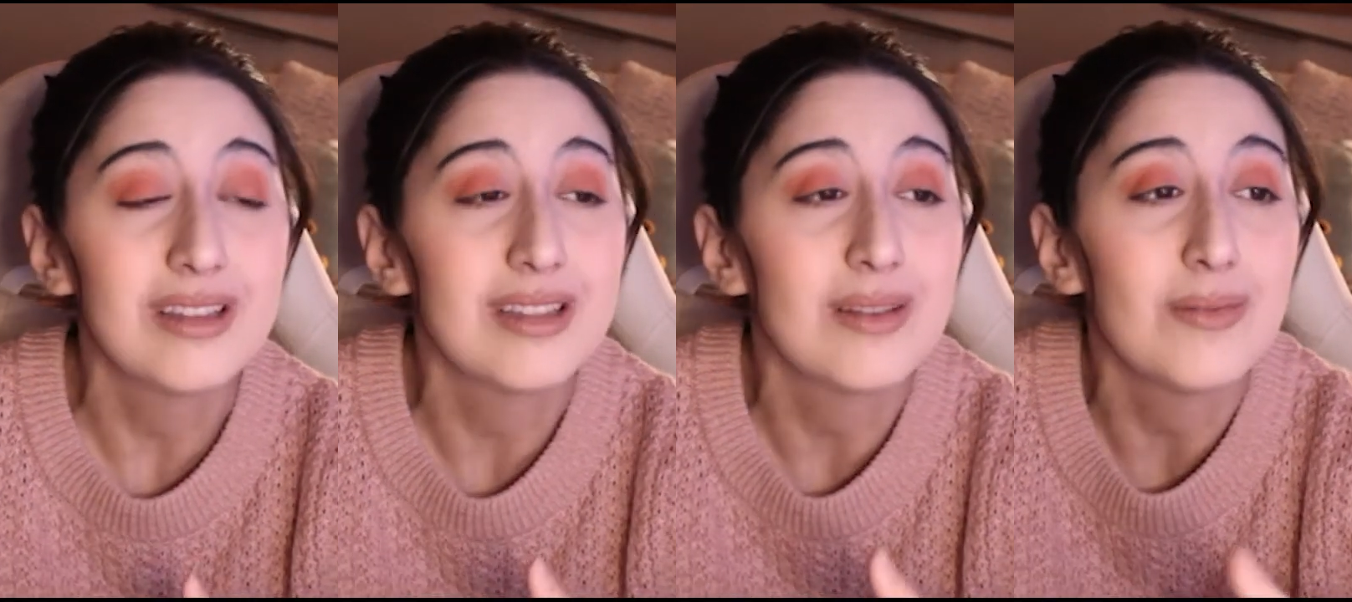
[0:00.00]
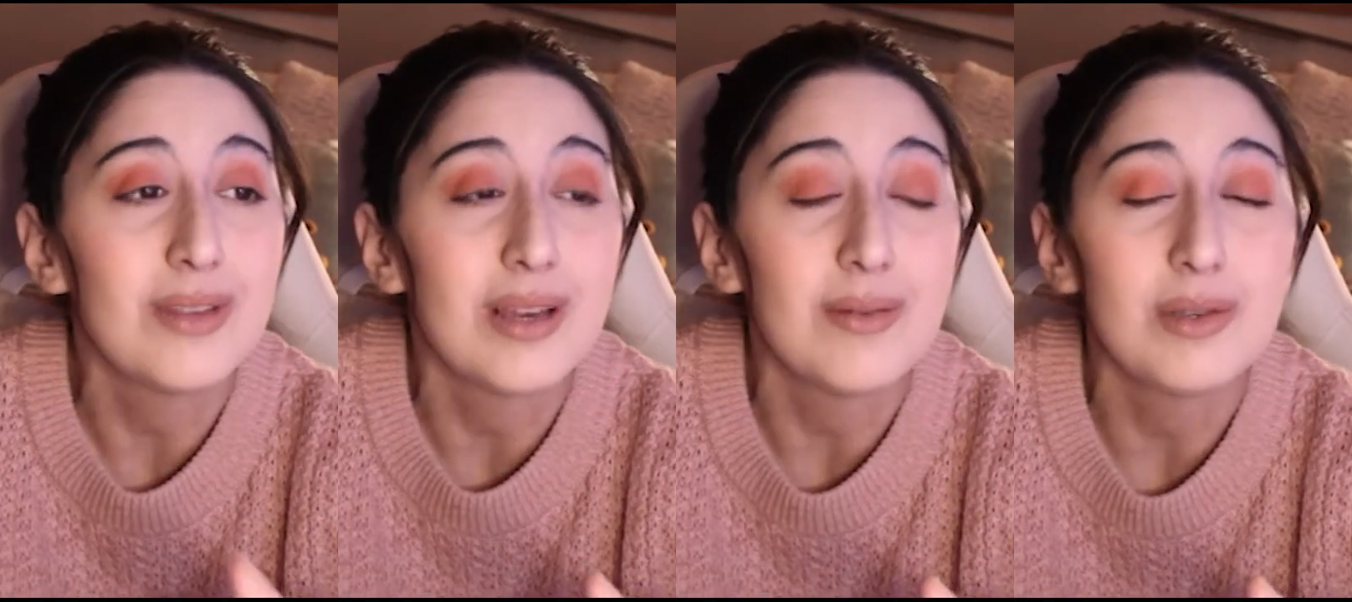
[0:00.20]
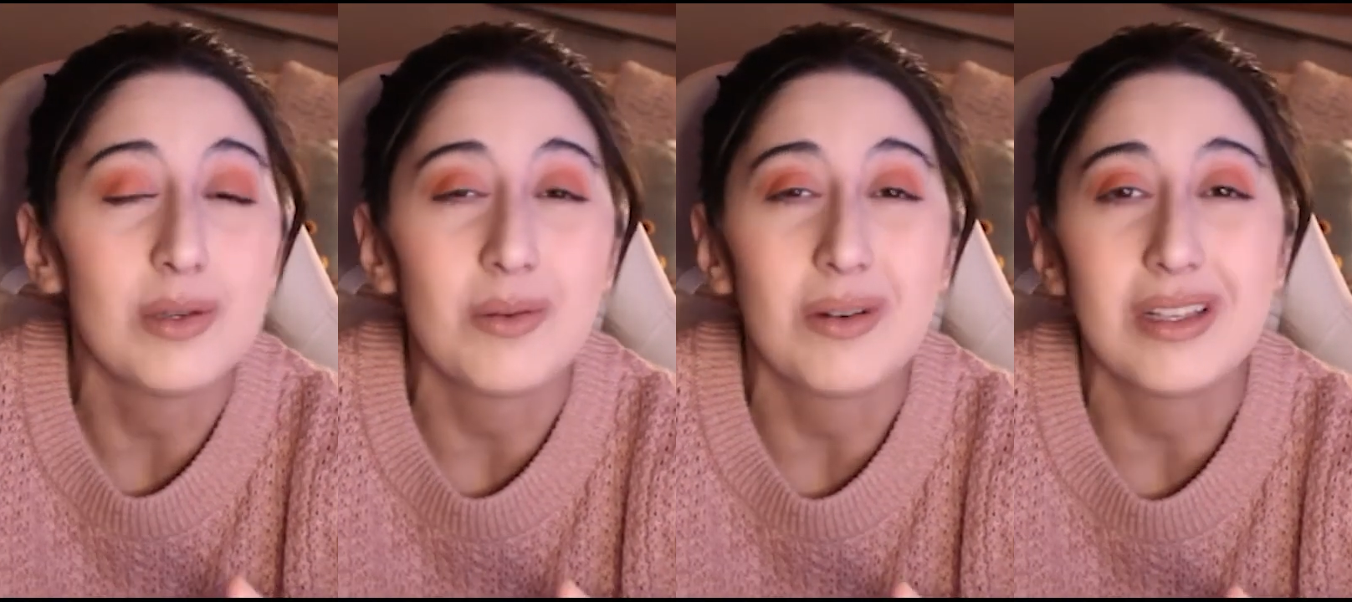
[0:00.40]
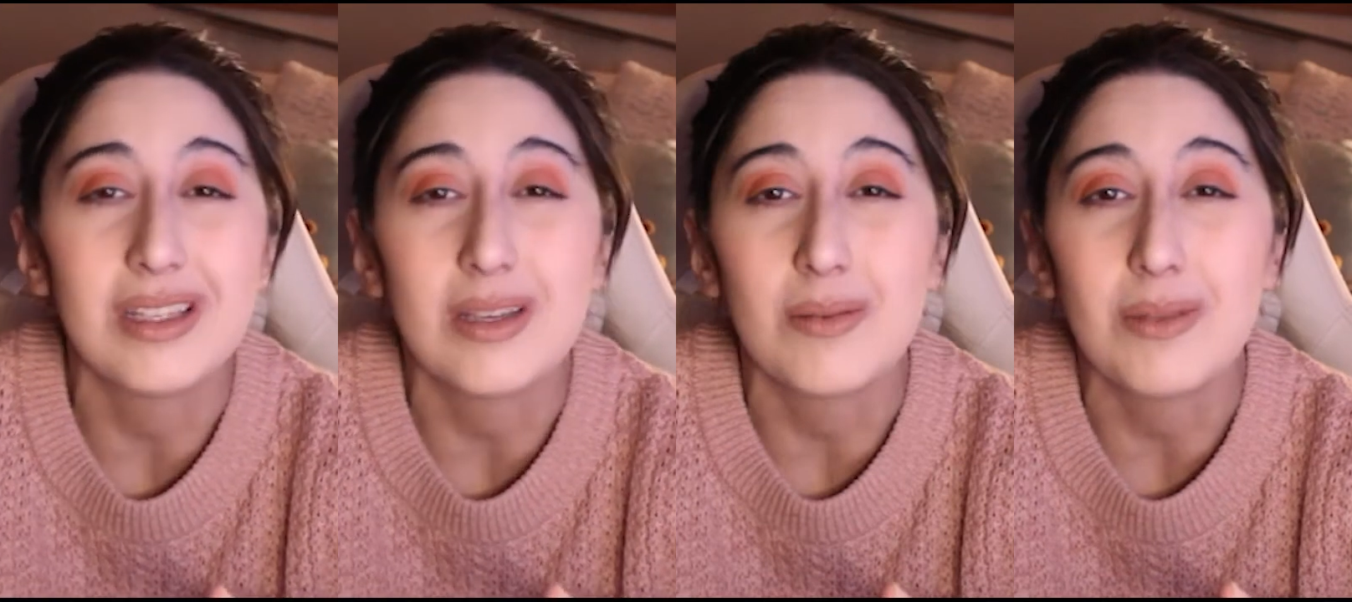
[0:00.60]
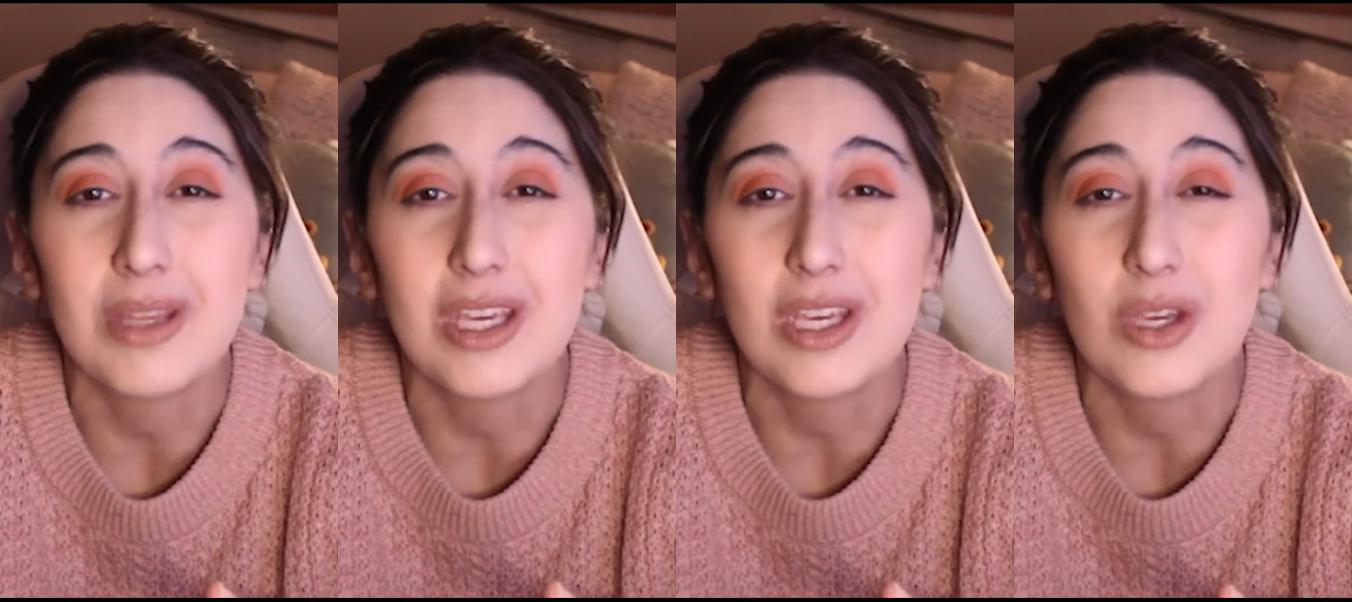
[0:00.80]
Sometimes you want
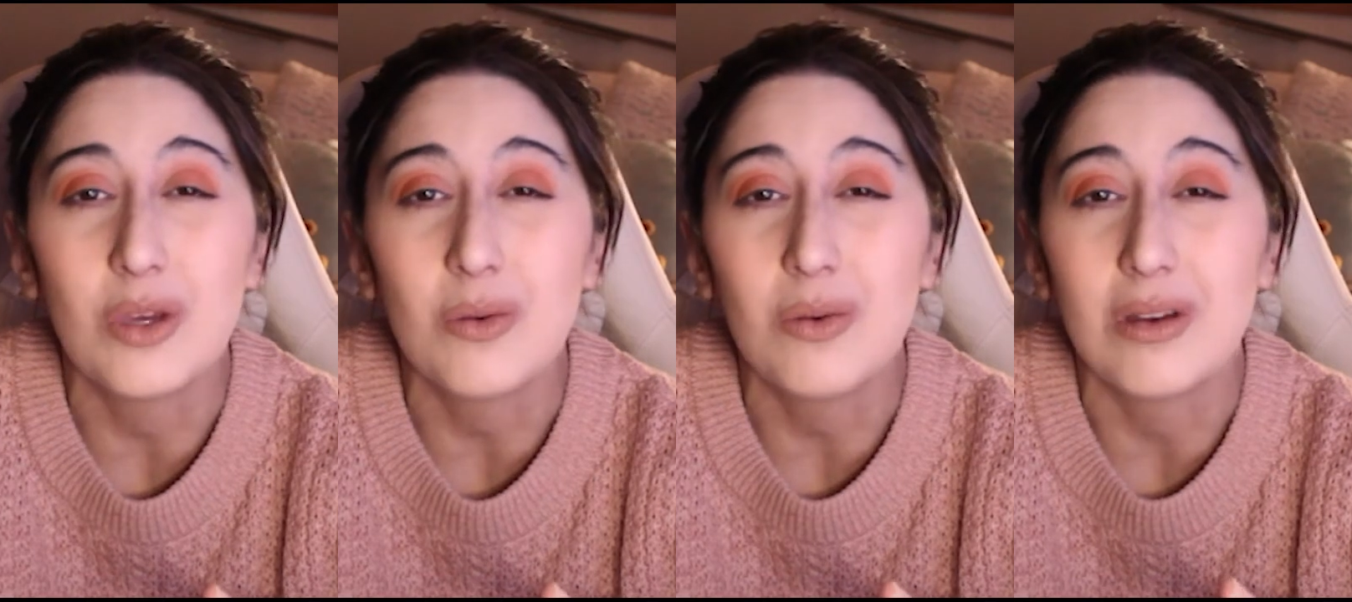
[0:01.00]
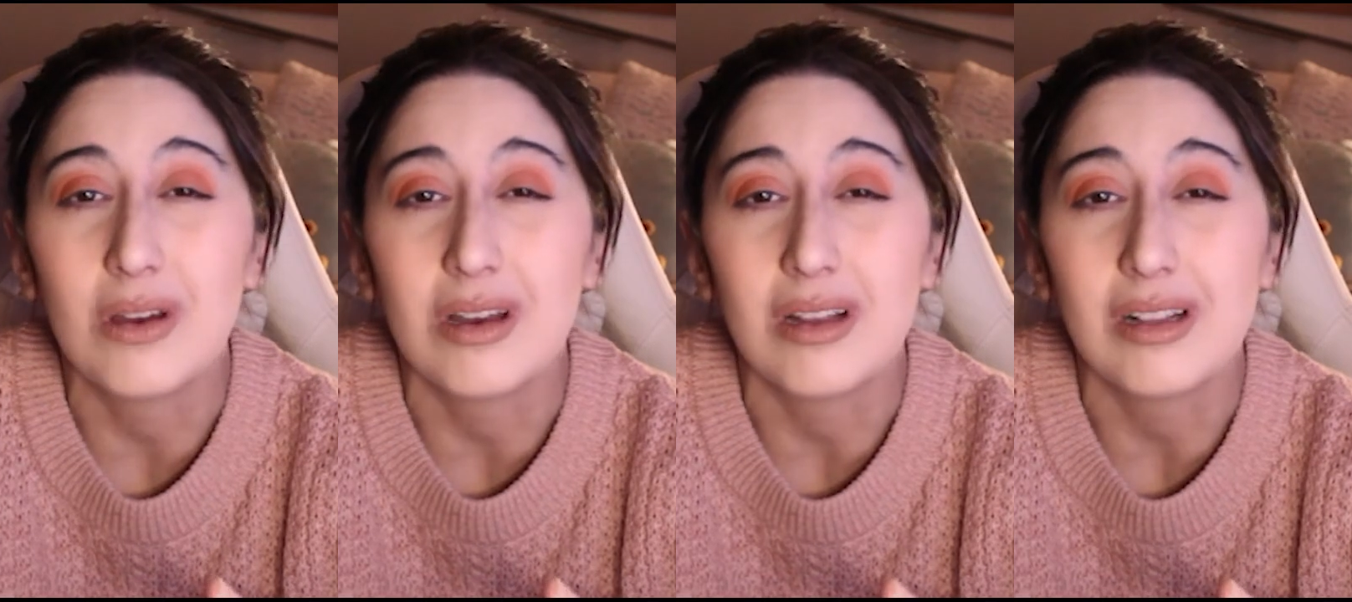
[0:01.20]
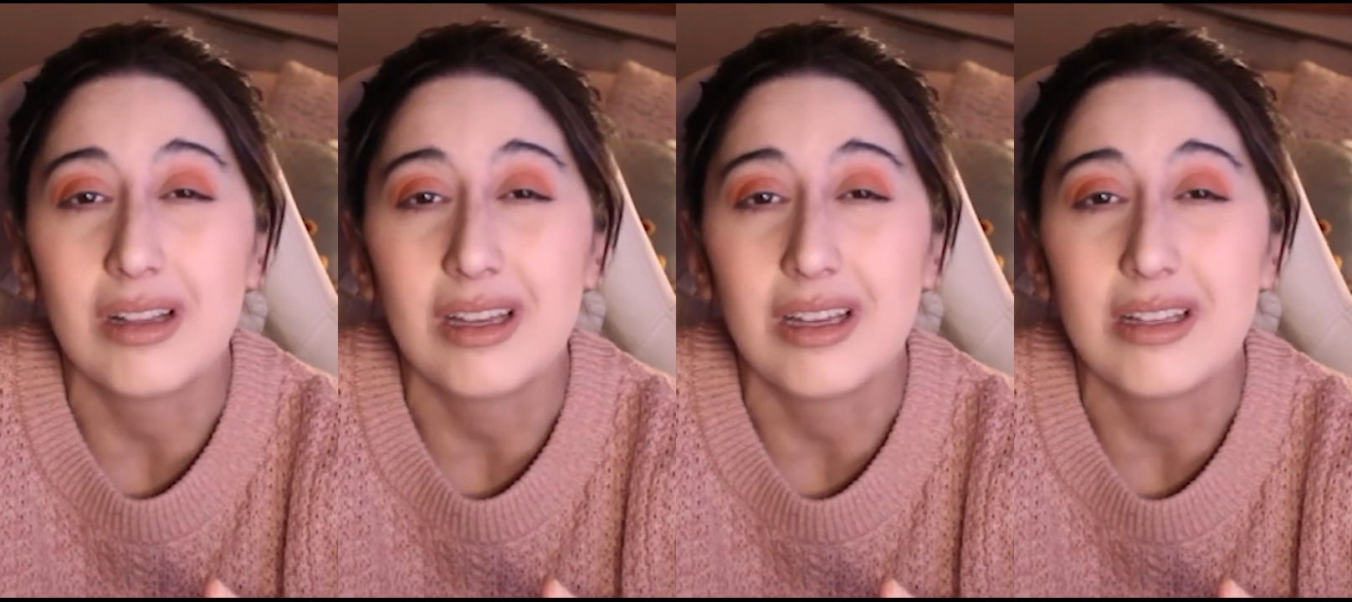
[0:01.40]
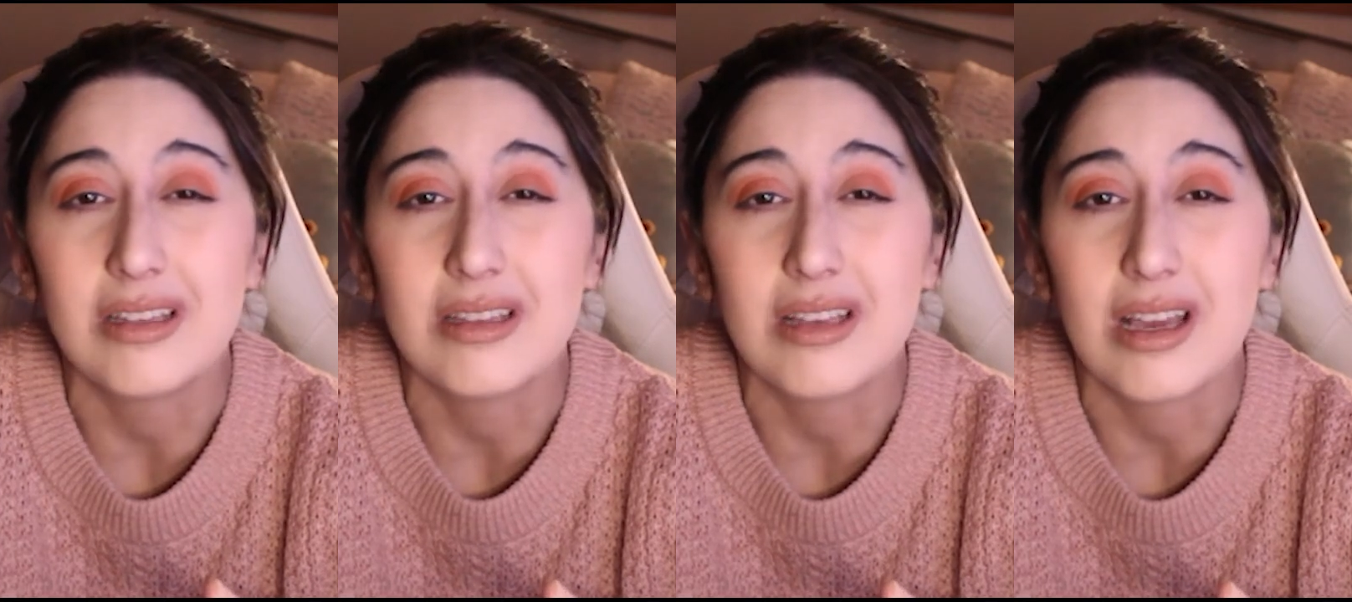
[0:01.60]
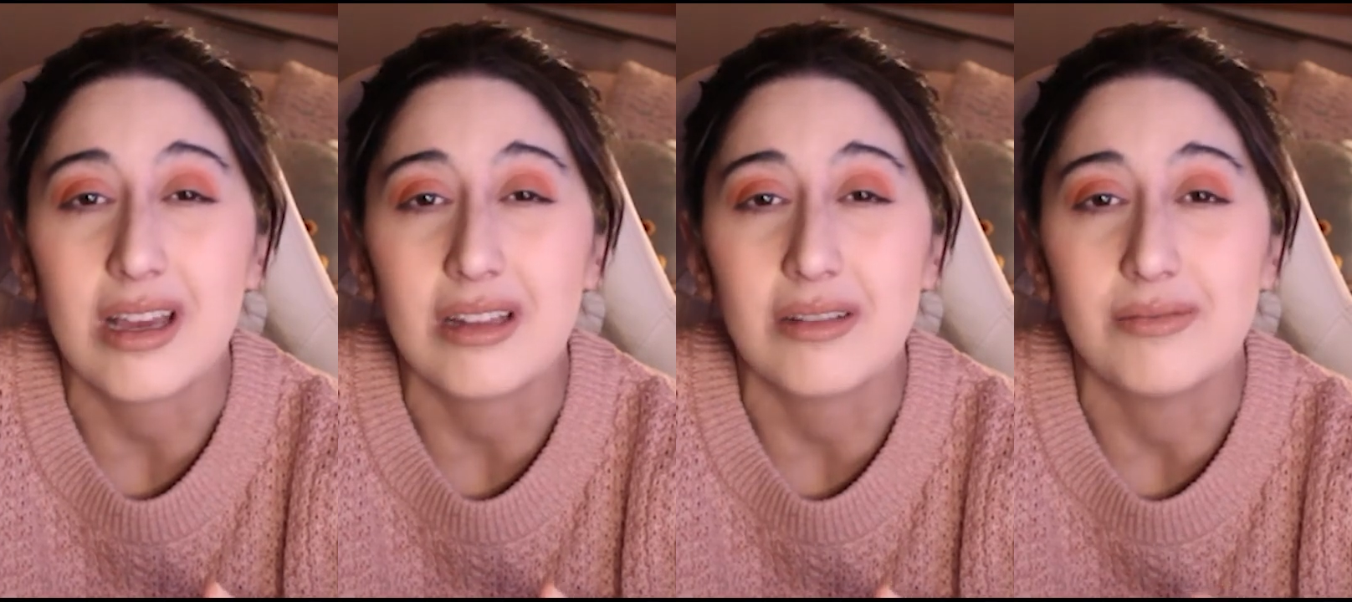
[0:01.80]
something cute and cuddly
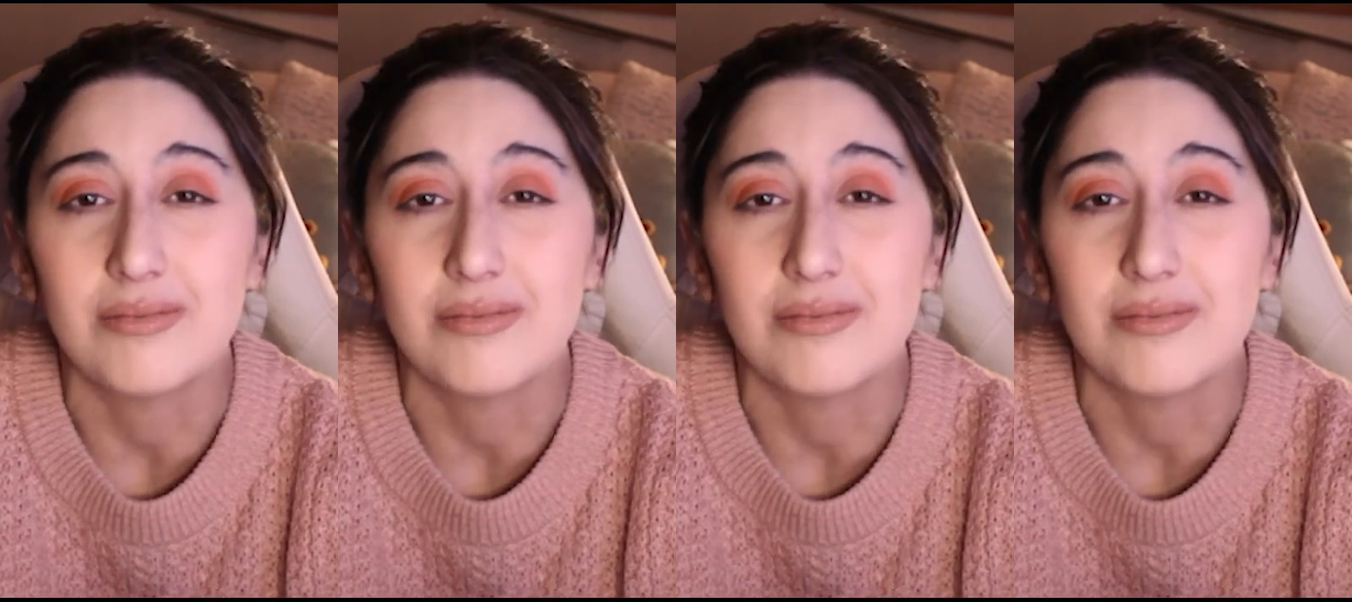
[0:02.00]
instead.